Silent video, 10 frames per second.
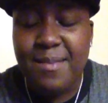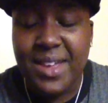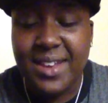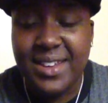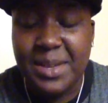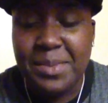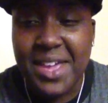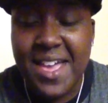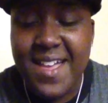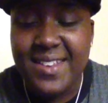getting deep
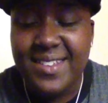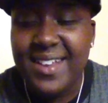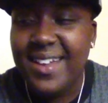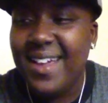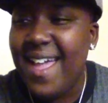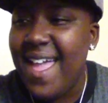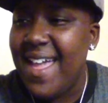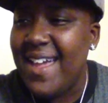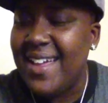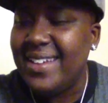again,
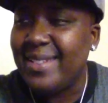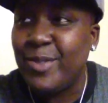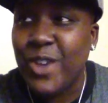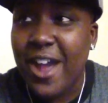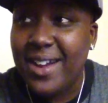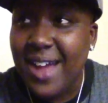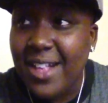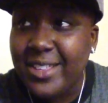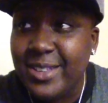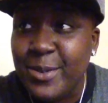and I'm trying
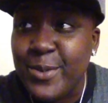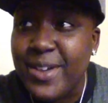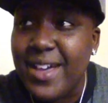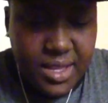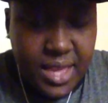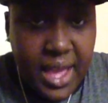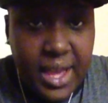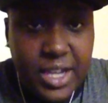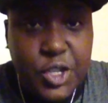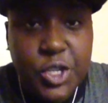not to.
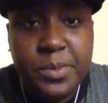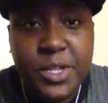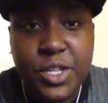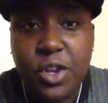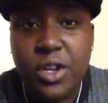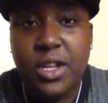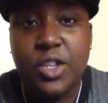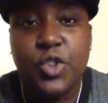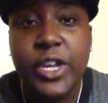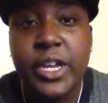Yeah, I should be starting a
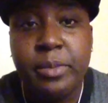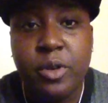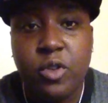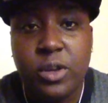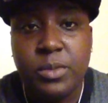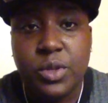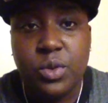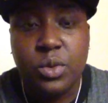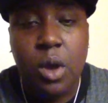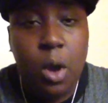training program
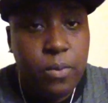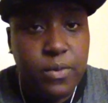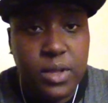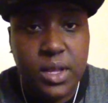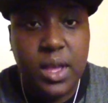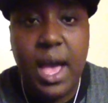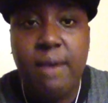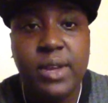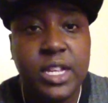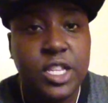soon, hopefully. I
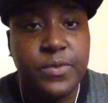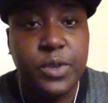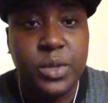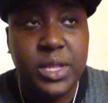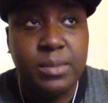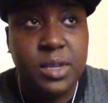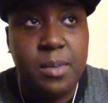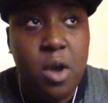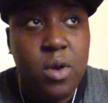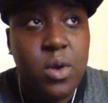have an interview with them
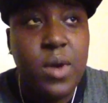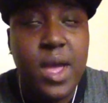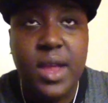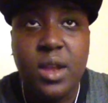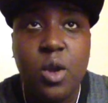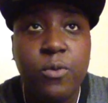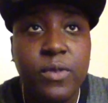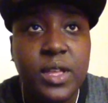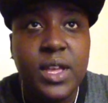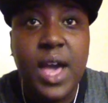tomorrow, and
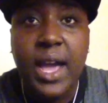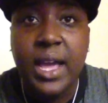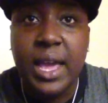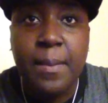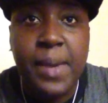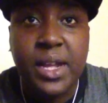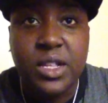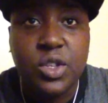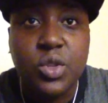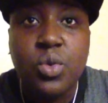hopefully I can get back
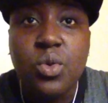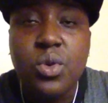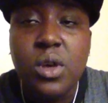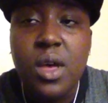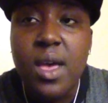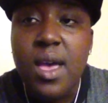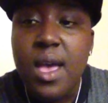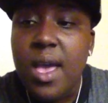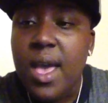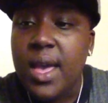into school,
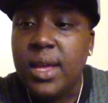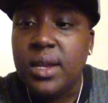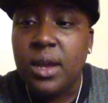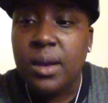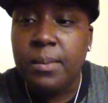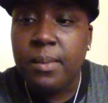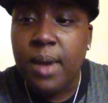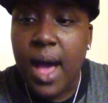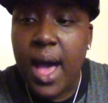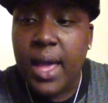and
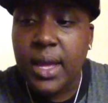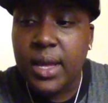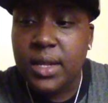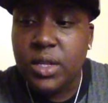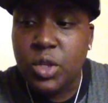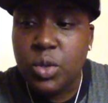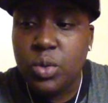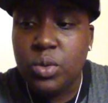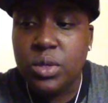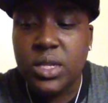I can
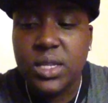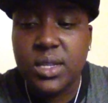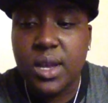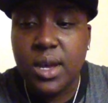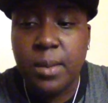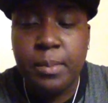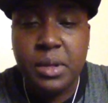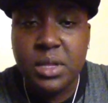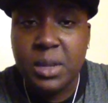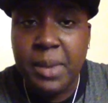do this
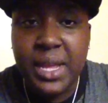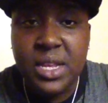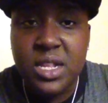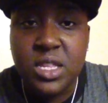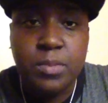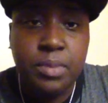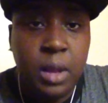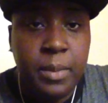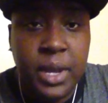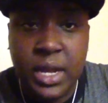building maintenance,
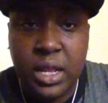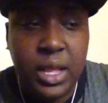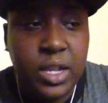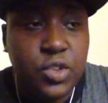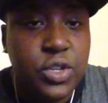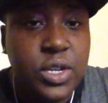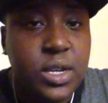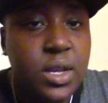plumbing, and electric,